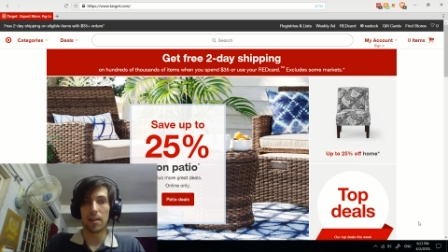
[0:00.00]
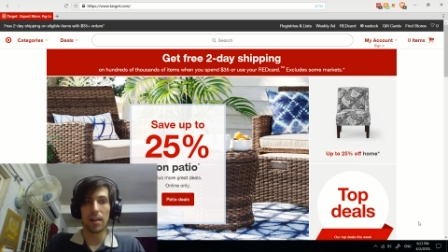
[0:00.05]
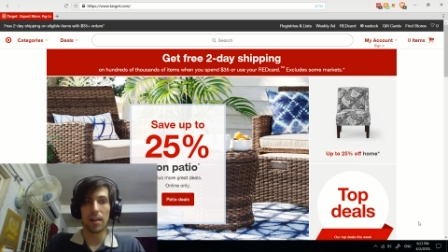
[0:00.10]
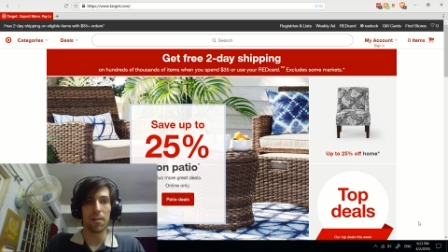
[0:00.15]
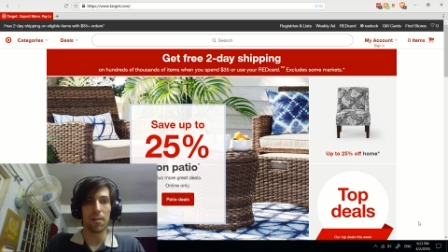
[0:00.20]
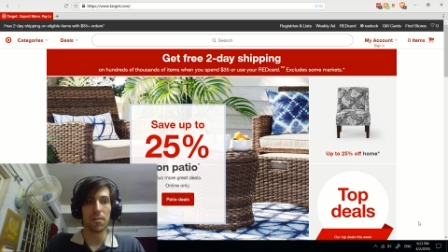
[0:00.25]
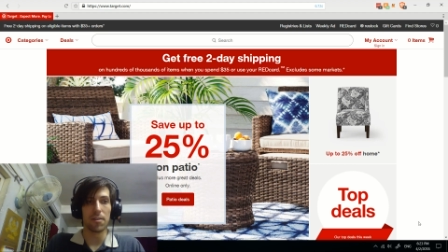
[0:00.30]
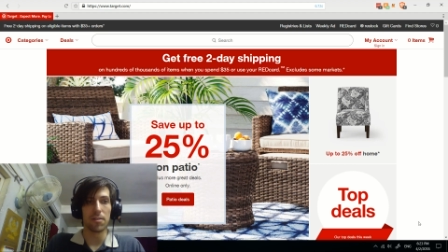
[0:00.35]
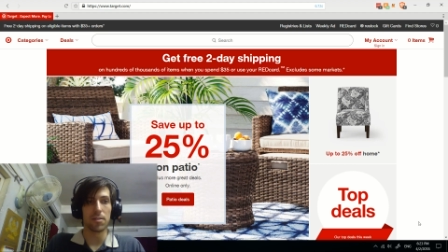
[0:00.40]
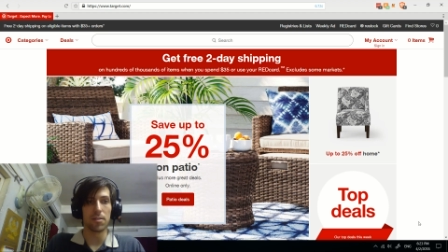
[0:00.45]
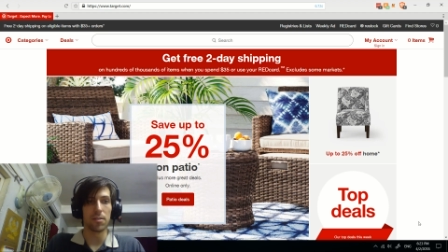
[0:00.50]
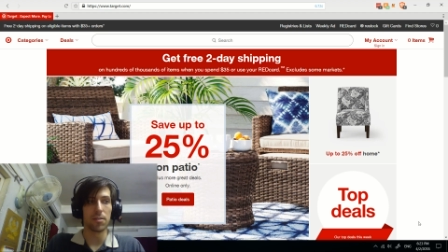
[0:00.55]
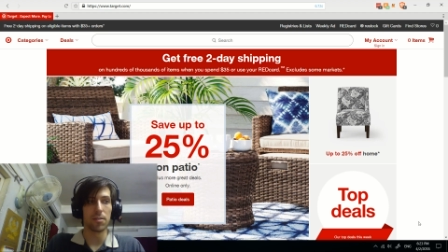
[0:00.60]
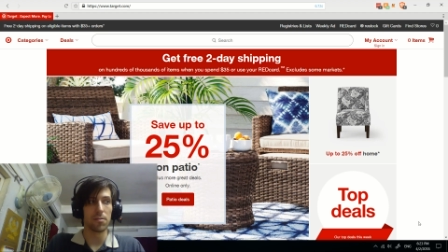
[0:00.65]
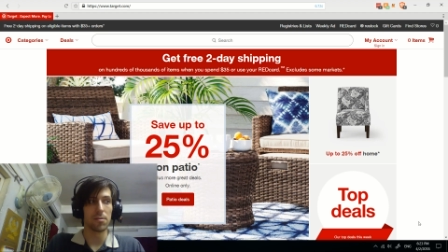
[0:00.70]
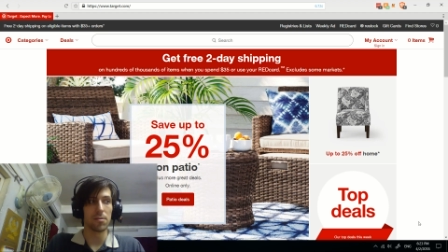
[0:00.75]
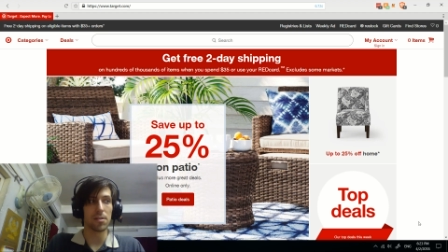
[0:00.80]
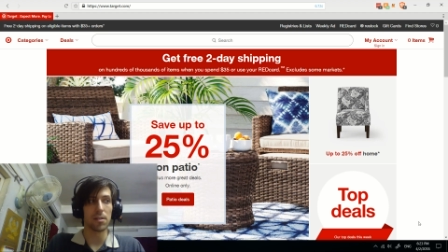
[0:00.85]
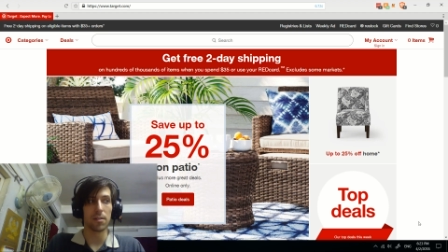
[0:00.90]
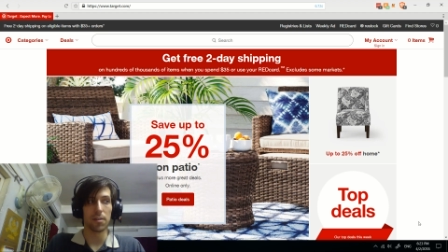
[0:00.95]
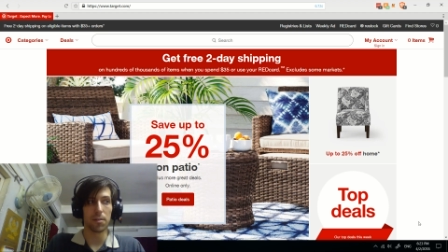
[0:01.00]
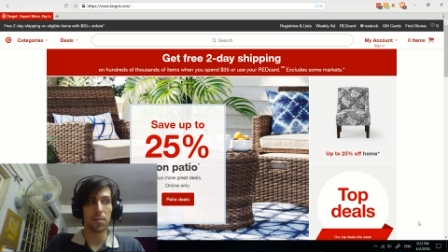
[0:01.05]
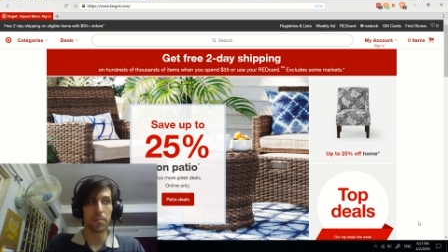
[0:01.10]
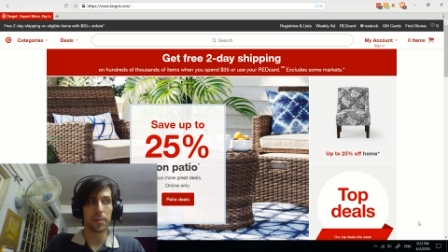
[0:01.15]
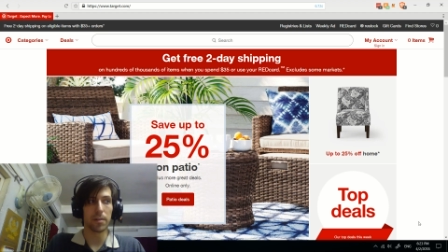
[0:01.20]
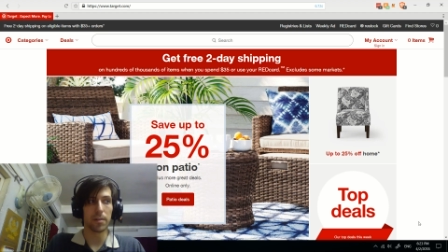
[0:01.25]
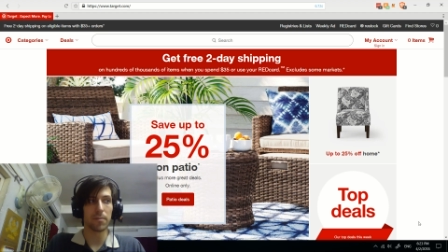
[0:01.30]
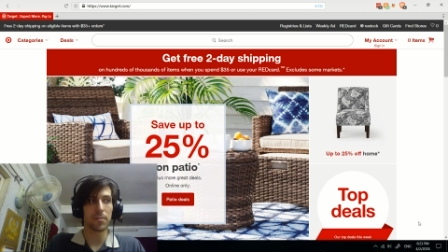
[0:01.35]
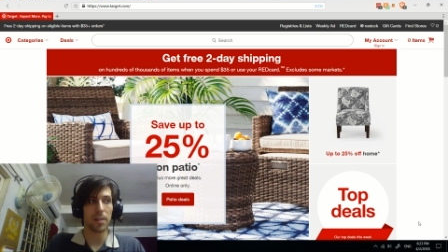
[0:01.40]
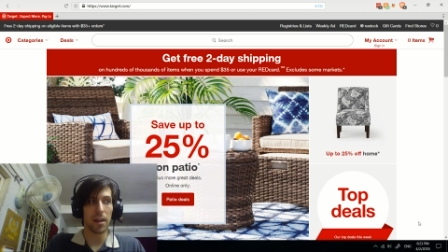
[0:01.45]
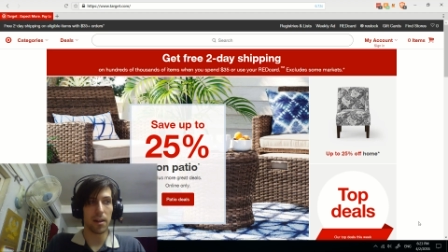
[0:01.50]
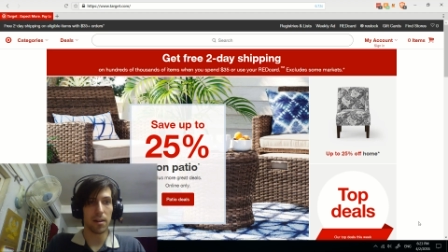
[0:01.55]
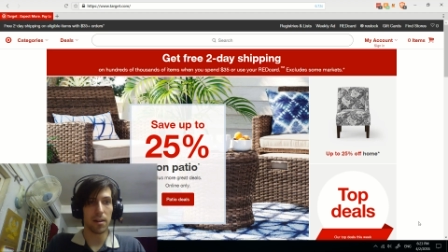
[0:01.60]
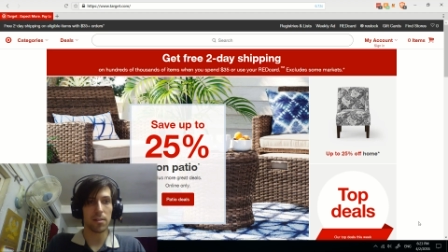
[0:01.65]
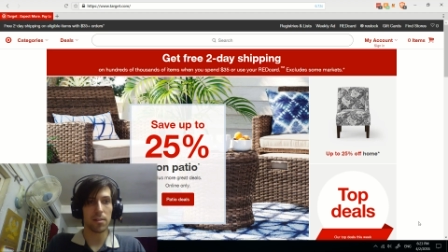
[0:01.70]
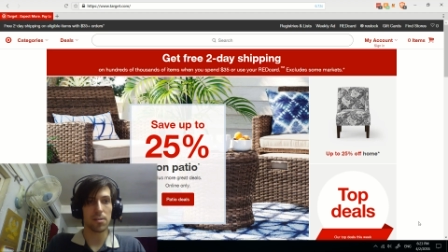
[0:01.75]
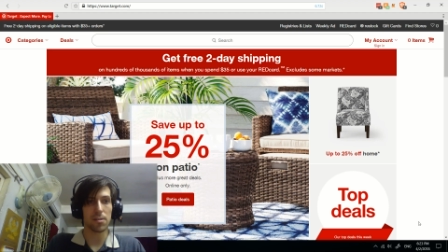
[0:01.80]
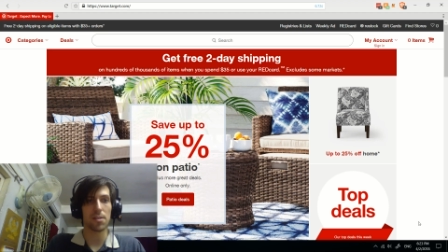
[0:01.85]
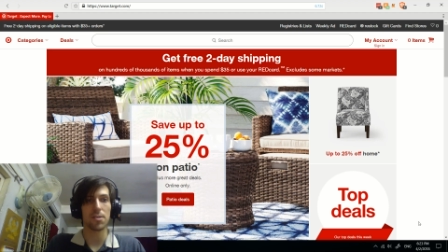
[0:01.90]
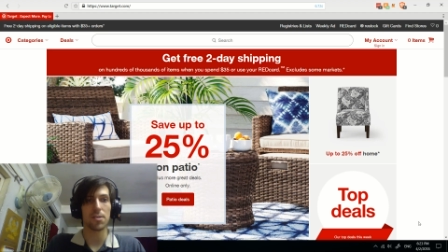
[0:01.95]
allow you to use a little bit of
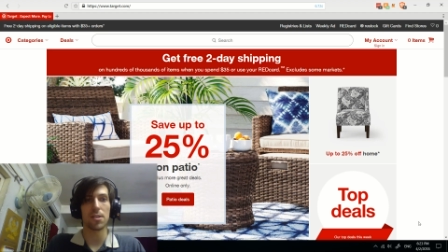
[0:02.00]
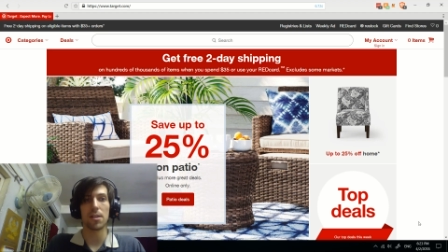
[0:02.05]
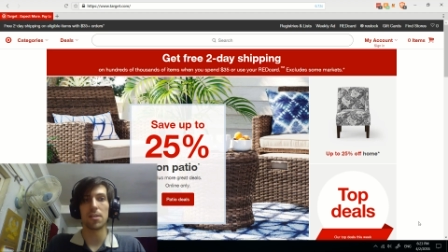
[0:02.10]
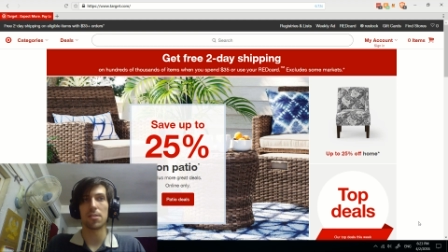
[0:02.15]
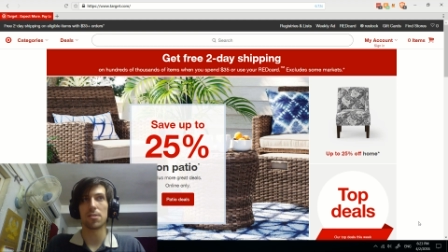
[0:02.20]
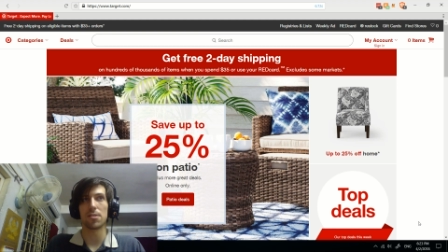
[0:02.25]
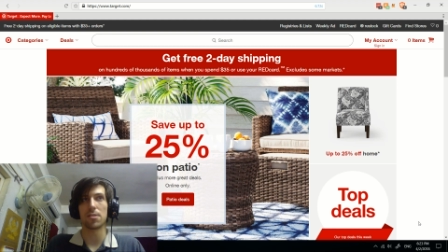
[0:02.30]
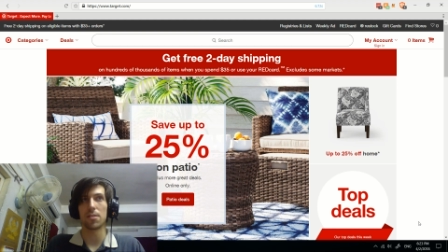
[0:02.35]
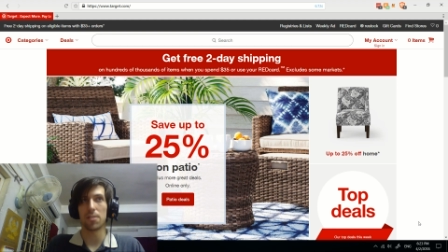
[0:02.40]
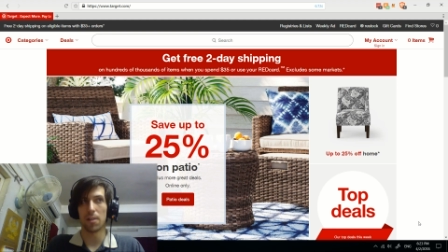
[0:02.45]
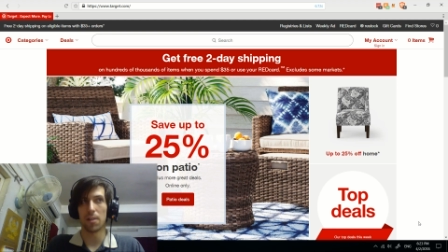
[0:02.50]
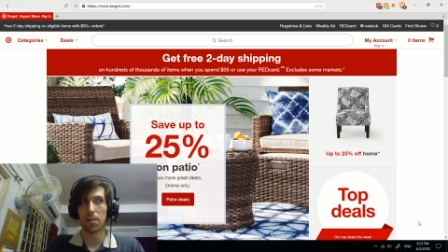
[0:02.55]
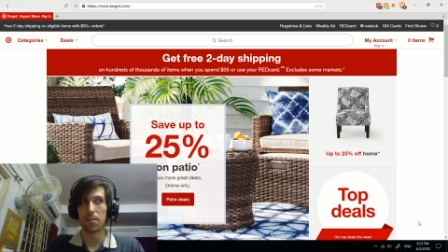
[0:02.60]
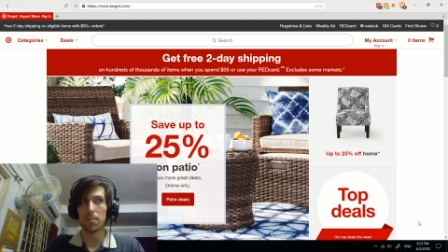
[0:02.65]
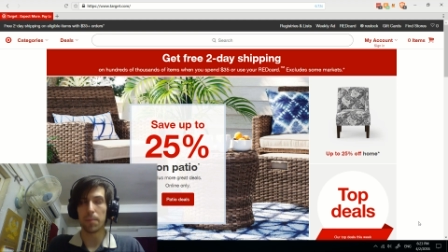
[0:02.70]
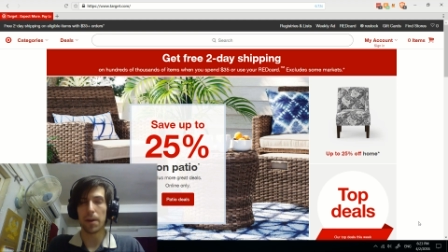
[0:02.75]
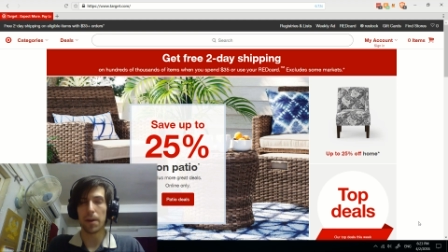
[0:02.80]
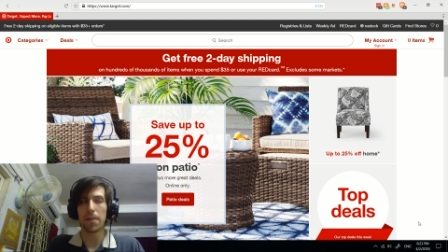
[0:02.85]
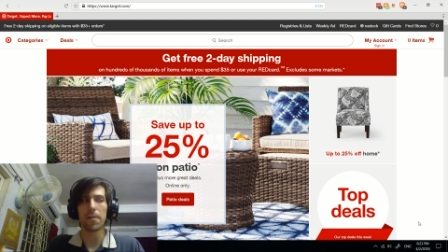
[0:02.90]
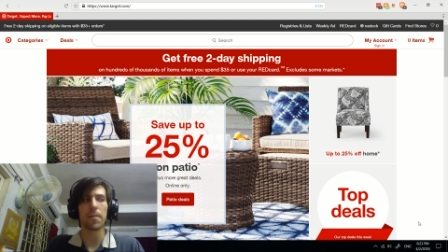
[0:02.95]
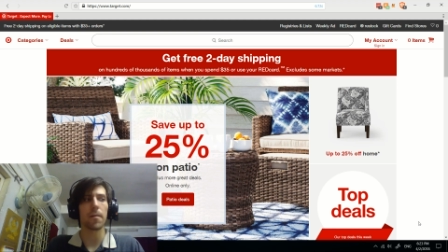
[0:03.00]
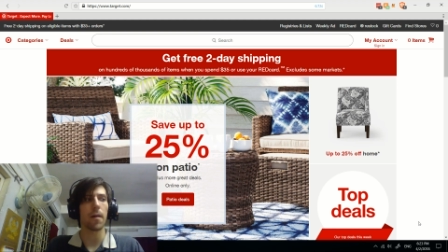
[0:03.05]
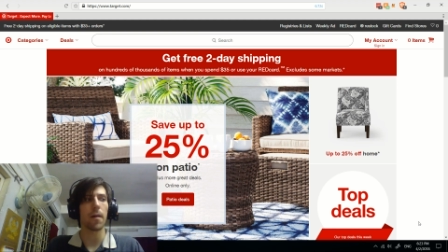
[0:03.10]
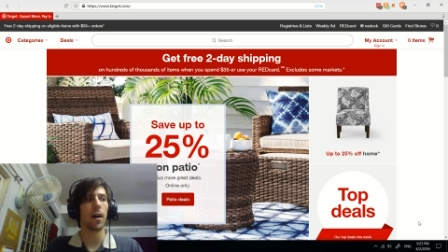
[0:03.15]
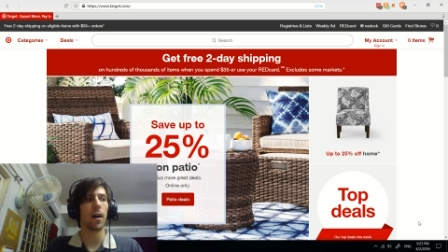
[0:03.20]
data, such as TunnelBear.